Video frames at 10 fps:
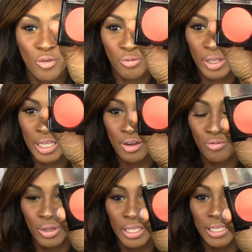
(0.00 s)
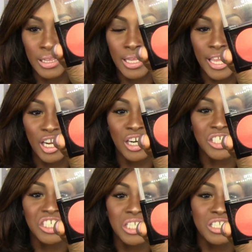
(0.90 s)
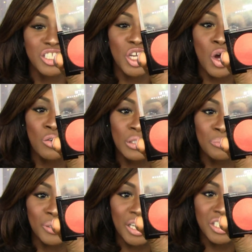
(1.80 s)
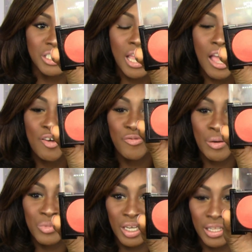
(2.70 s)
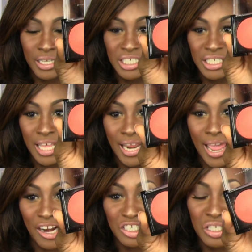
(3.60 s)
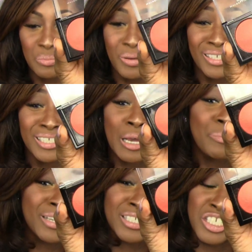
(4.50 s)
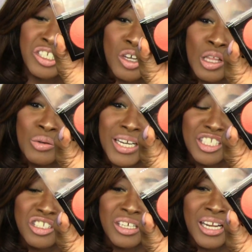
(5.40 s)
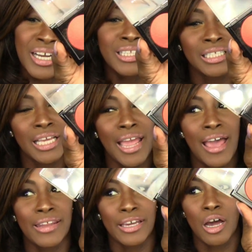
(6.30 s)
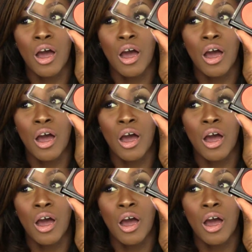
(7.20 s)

really, really like her. She is the only blush from the collection that I actually picked up because she's the only one that stood out. I think they had like